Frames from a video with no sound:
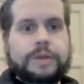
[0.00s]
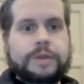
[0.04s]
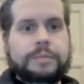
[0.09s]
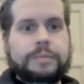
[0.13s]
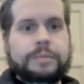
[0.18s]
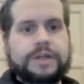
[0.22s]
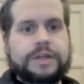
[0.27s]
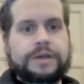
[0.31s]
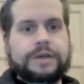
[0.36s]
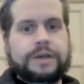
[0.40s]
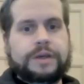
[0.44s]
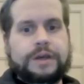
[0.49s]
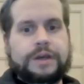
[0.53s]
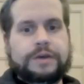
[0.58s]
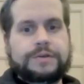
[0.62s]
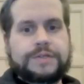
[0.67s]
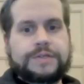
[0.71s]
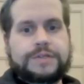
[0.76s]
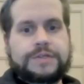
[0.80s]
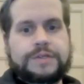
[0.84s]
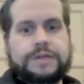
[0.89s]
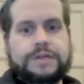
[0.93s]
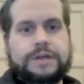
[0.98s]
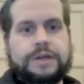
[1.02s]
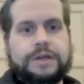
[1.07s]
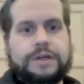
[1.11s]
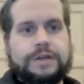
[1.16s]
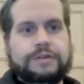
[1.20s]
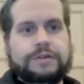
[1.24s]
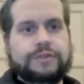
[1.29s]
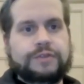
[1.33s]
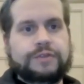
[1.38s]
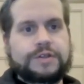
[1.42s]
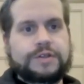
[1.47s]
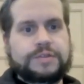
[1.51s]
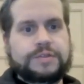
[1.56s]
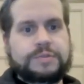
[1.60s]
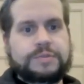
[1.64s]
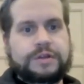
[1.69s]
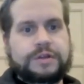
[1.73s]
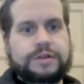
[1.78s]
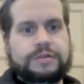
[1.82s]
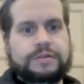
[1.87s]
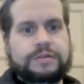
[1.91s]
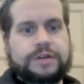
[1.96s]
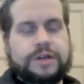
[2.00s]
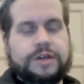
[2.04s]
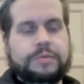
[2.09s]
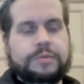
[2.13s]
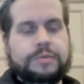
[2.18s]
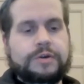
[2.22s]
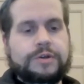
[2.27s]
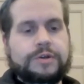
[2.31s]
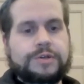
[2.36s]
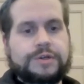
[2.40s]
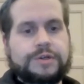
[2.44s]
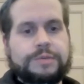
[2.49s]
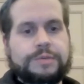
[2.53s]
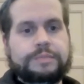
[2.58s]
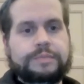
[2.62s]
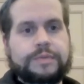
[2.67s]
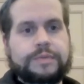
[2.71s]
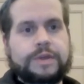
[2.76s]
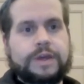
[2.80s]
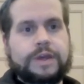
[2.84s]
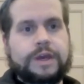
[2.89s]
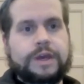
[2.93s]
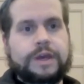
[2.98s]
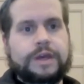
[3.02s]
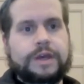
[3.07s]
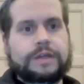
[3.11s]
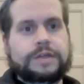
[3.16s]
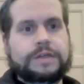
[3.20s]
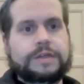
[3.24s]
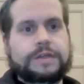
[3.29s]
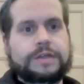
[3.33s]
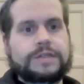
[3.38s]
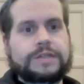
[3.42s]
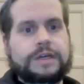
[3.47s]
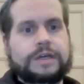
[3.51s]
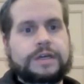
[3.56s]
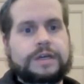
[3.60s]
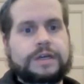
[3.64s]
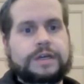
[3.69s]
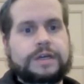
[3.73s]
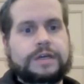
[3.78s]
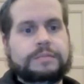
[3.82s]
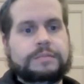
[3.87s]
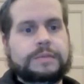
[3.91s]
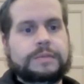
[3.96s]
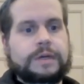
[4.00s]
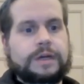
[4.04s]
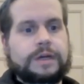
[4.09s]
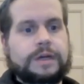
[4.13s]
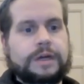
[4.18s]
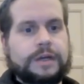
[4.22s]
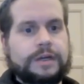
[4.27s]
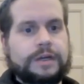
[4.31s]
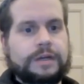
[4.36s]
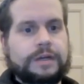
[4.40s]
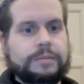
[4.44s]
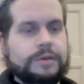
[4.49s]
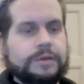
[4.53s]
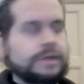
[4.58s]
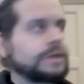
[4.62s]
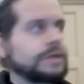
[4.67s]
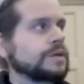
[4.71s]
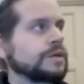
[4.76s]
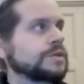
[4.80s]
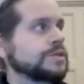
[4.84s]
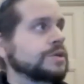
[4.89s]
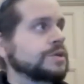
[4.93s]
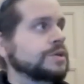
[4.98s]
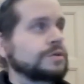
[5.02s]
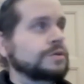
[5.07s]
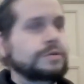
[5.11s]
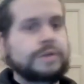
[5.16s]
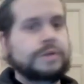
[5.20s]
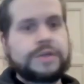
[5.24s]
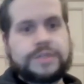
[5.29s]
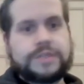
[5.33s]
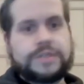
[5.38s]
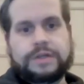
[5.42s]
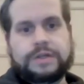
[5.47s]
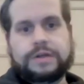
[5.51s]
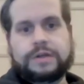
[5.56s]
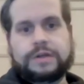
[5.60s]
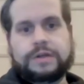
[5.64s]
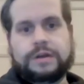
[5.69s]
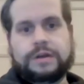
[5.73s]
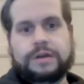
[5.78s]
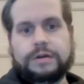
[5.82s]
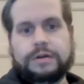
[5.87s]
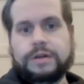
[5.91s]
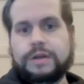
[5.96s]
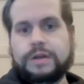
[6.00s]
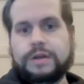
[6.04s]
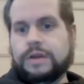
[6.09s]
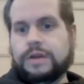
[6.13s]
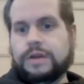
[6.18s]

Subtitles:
meeting house at Friends Meeting in Cambridge, and I am a center resident here.